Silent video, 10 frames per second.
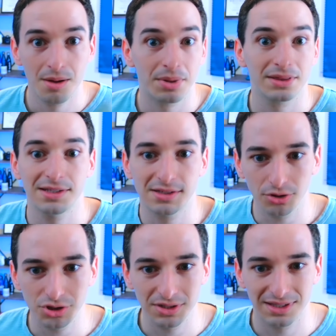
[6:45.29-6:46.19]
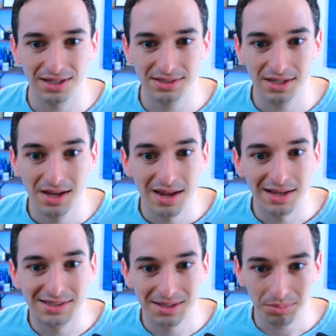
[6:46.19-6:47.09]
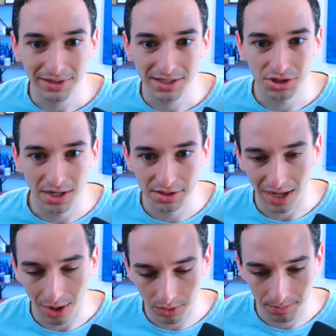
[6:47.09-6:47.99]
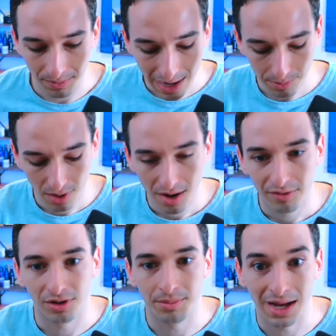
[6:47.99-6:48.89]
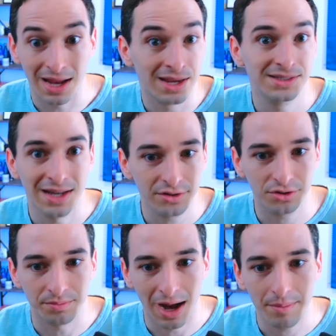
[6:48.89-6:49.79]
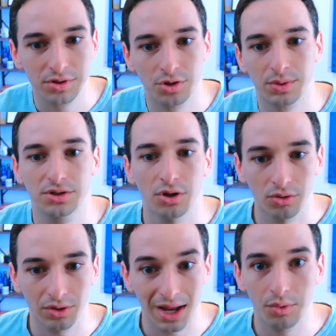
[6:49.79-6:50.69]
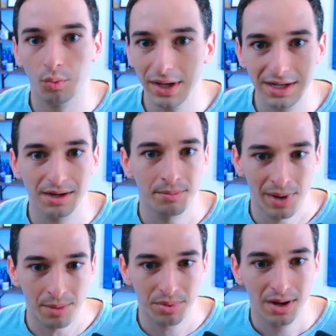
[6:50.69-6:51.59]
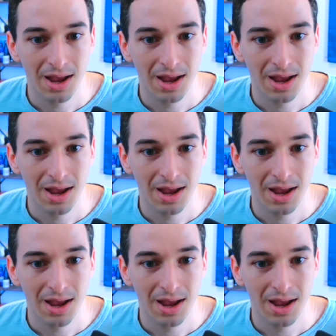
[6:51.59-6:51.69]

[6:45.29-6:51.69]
But the solution to this is simply to change our map from a standard map to what's called a weak map.